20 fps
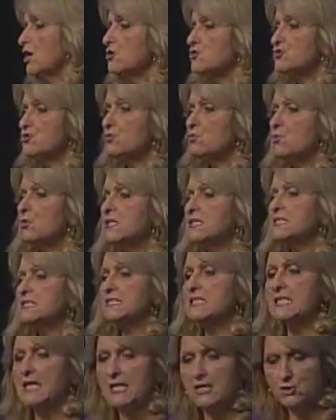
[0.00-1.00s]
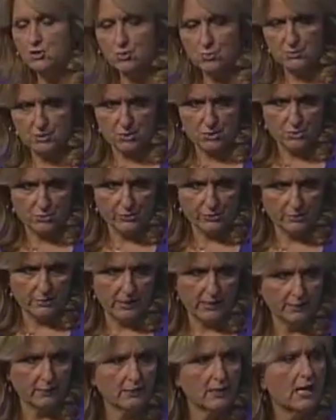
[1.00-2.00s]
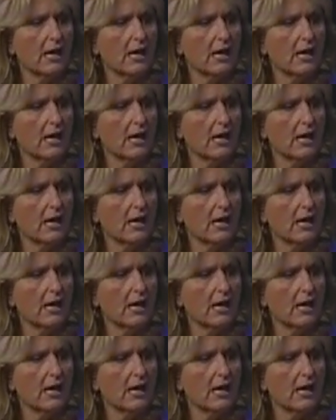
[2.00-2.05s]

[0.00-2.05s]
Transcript: So what does the entrance look like?